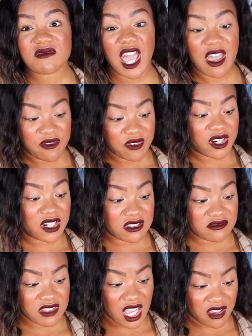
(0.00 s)

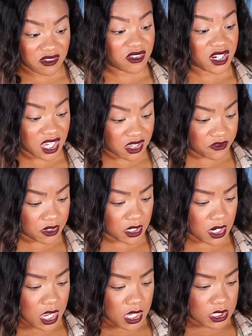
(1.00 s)
ever ever
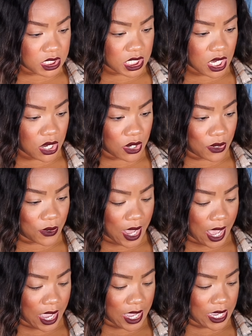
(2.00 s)
ever so
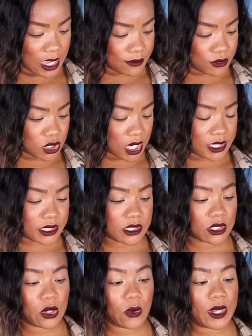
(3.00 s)
I am
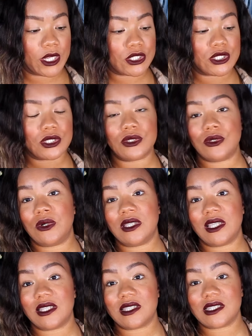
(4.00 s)
just going to
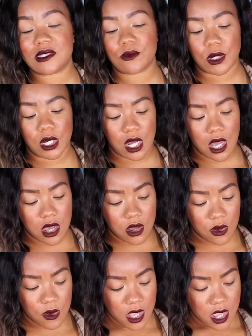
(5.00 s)
let this one
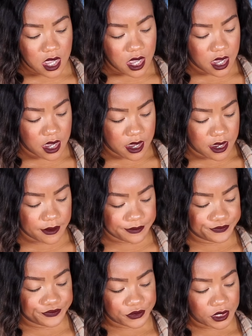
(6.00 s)
go.
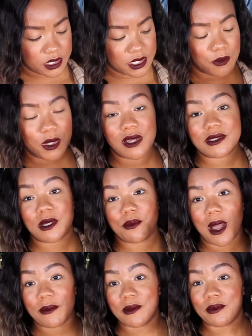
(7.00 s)
Um, someone else could
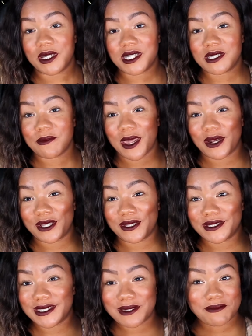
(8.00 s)
probably put it to better
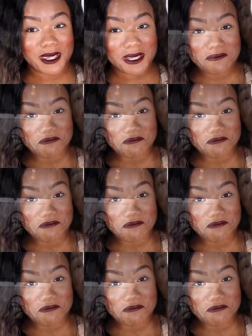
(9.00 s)
use than me.